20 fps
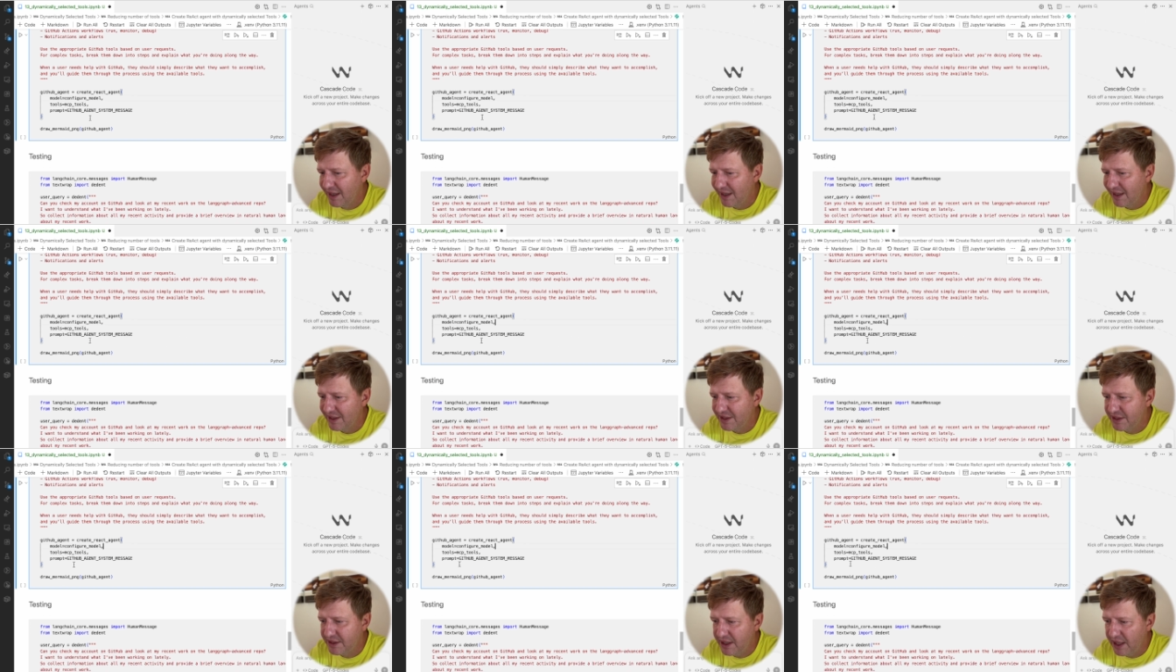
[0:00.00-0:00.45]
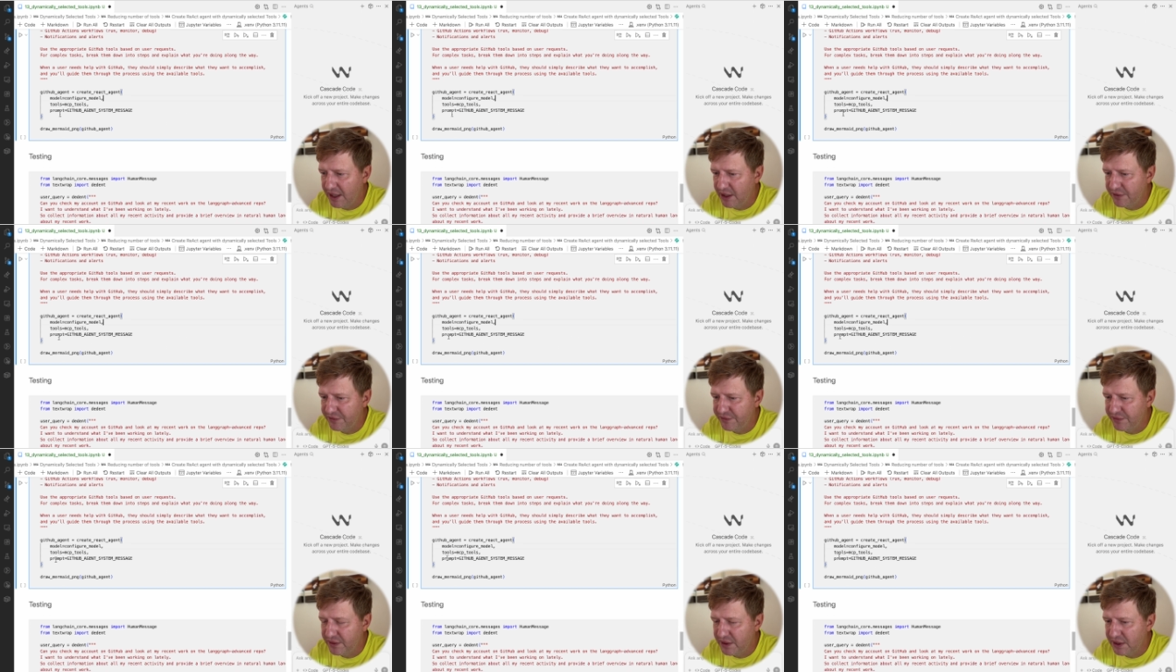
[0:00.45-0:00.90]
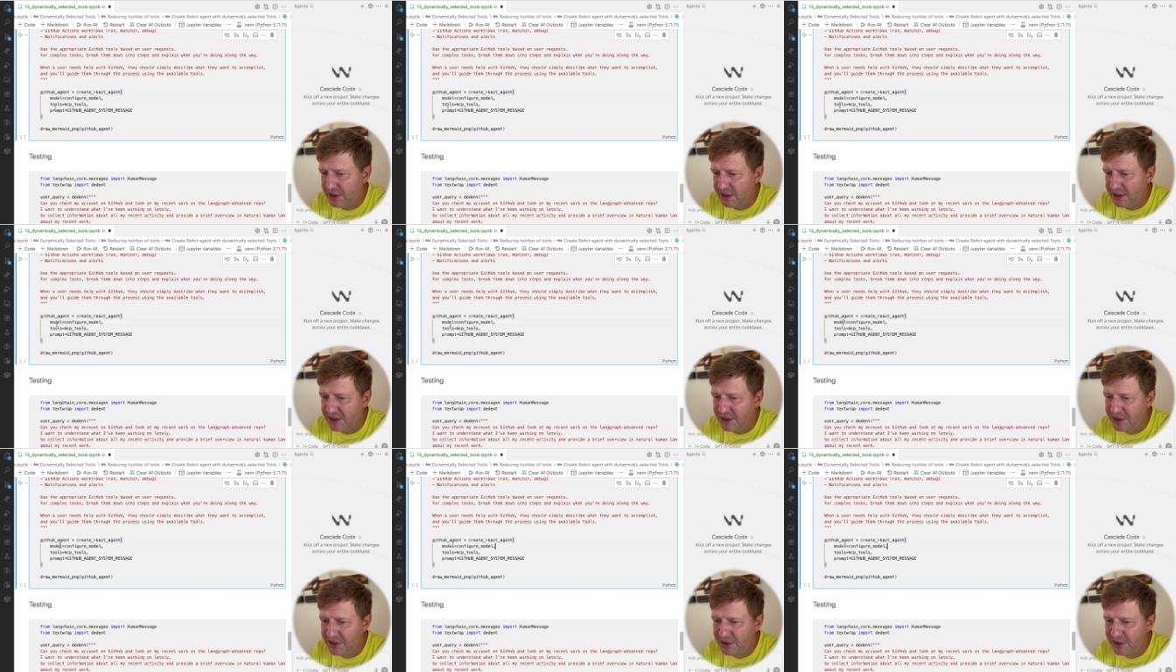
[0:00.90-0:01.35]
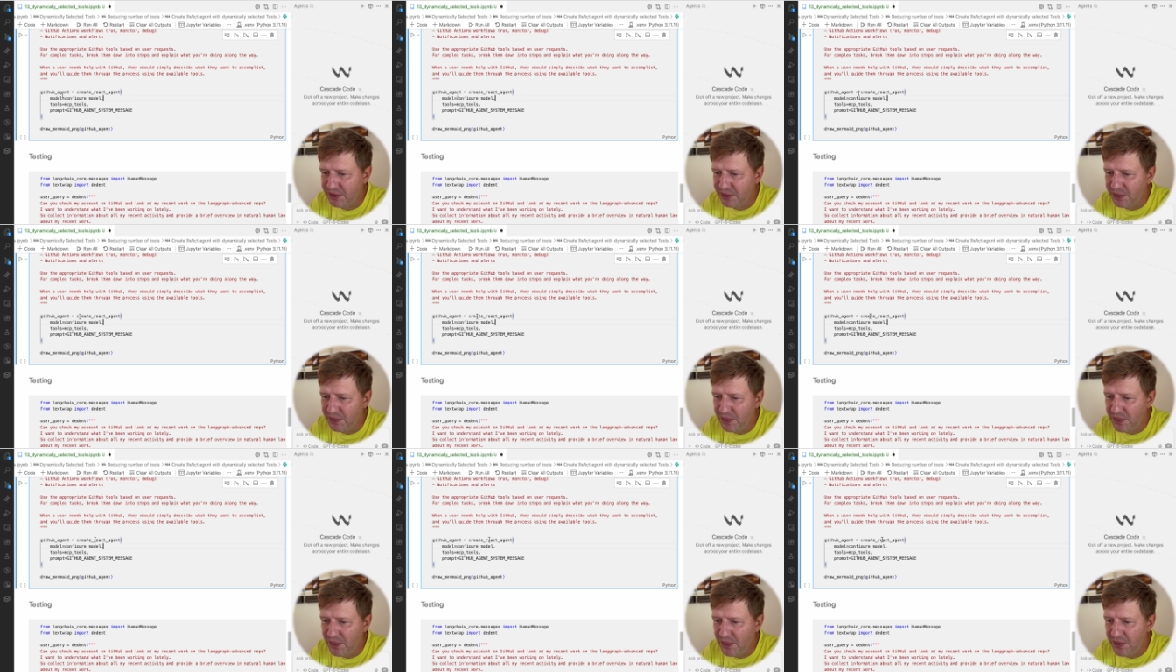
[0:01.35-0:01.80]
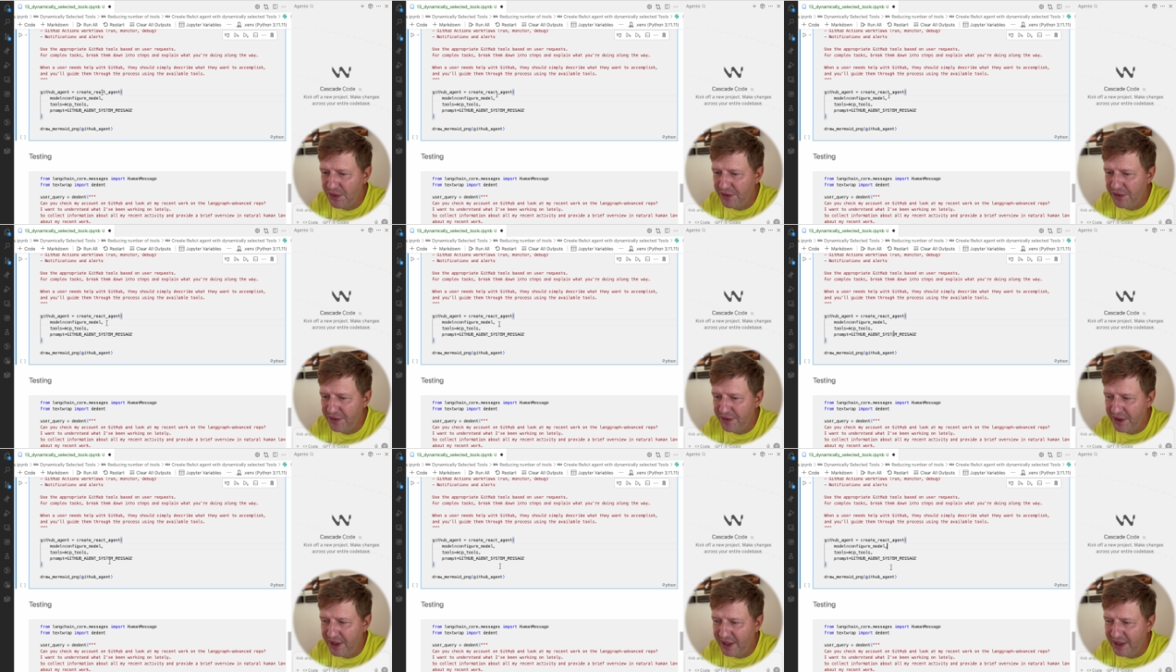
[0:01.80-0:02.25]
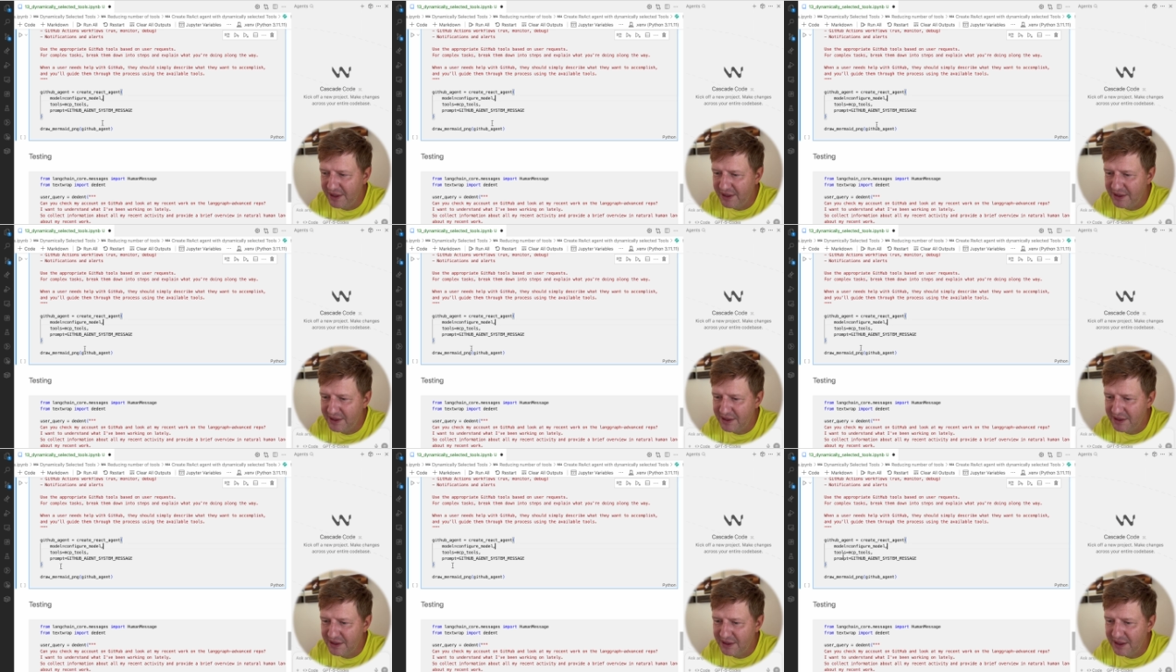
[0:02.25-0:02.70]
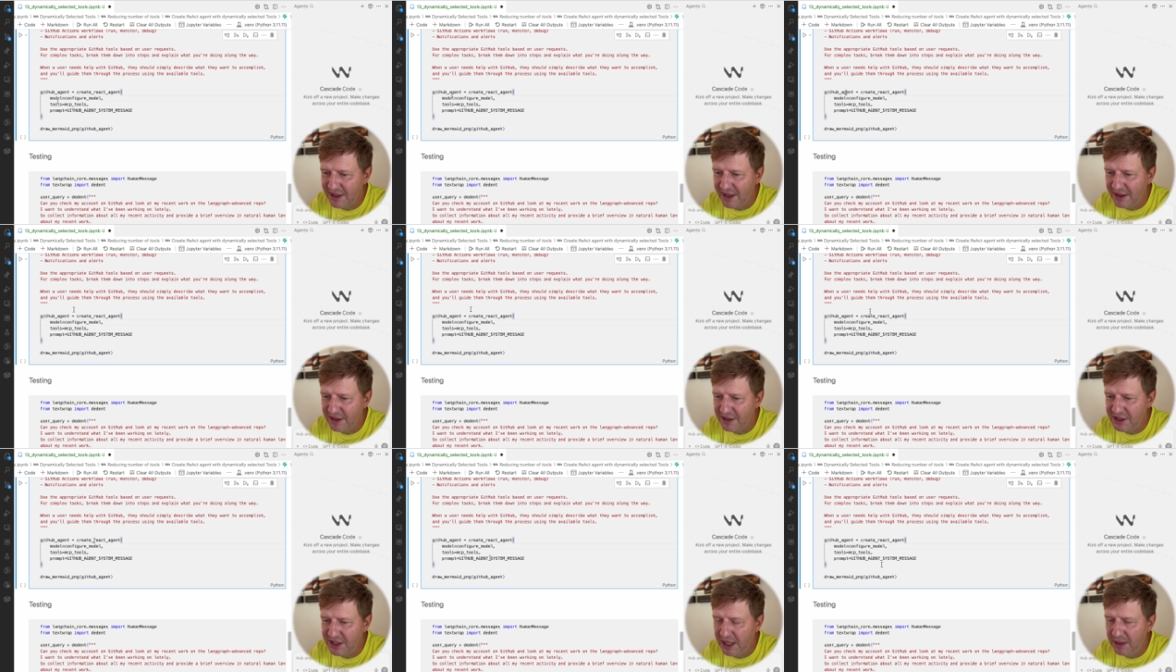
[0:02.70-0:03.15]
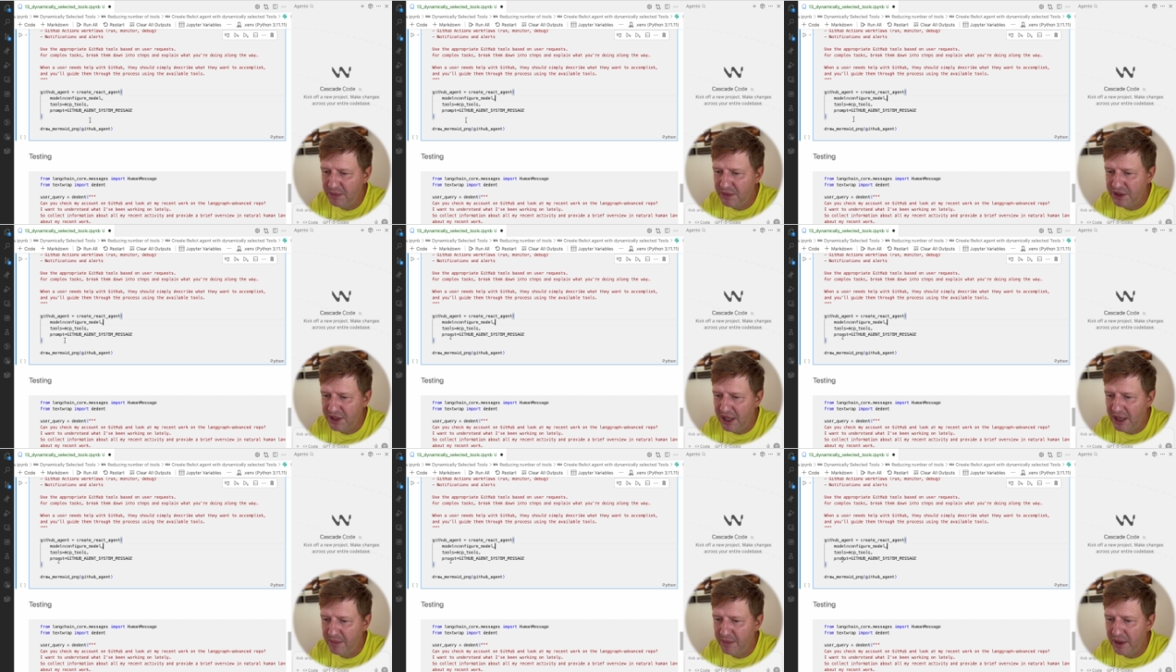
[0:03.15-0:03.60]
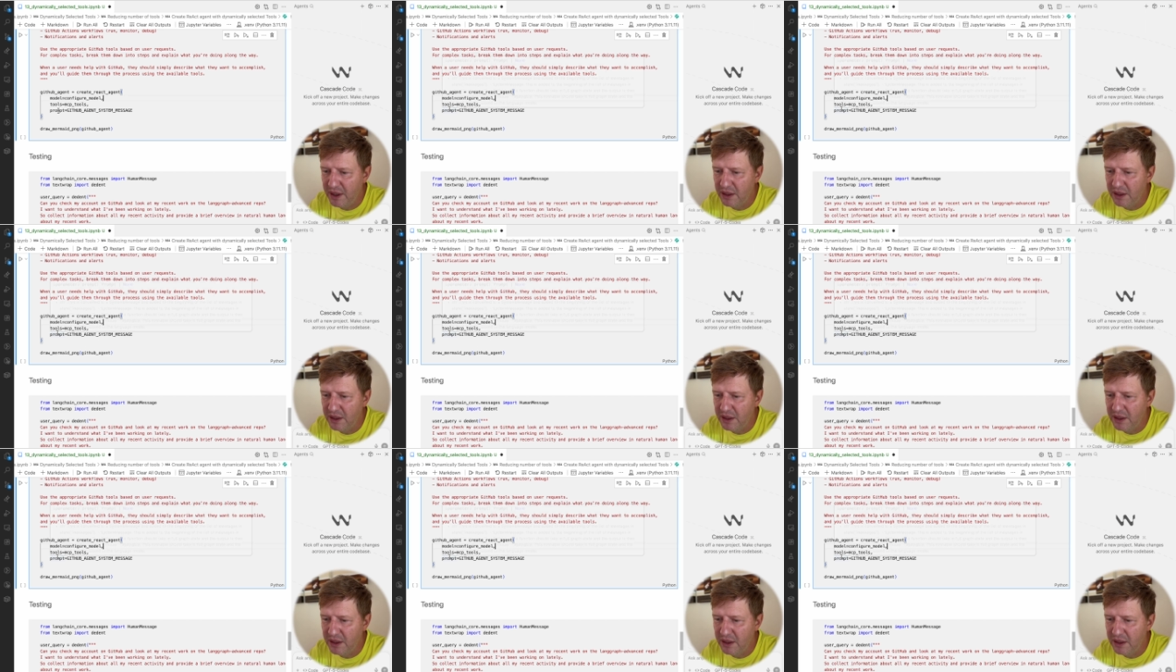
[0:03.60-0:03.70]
it's kind of uh, two things at the same time.